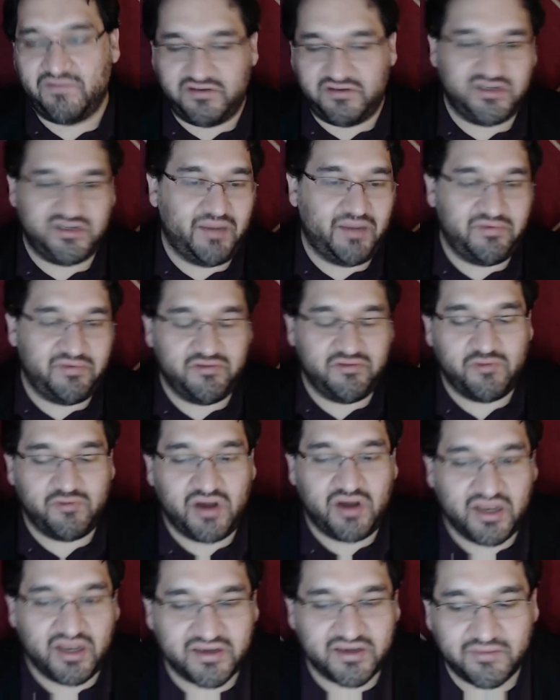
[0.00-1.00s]
for the jobs you
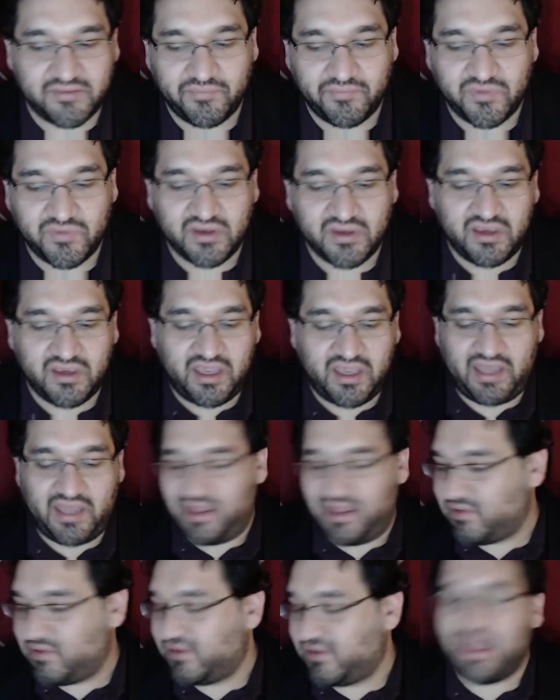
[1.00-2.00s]
want. And
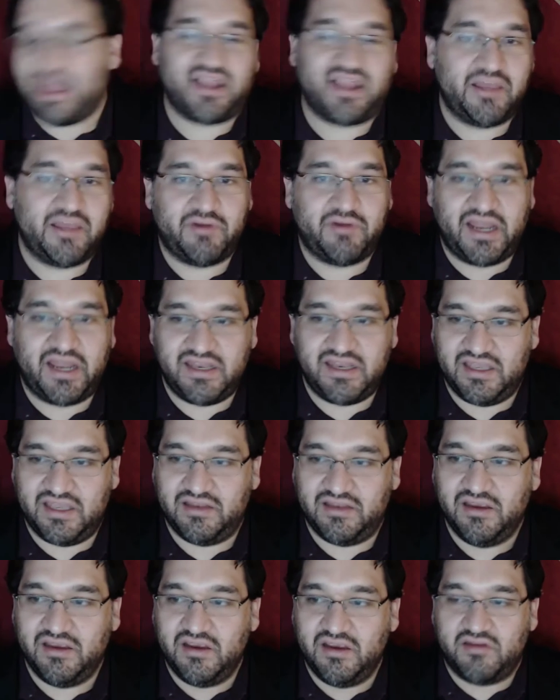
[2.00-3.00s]
that's exactly what I did.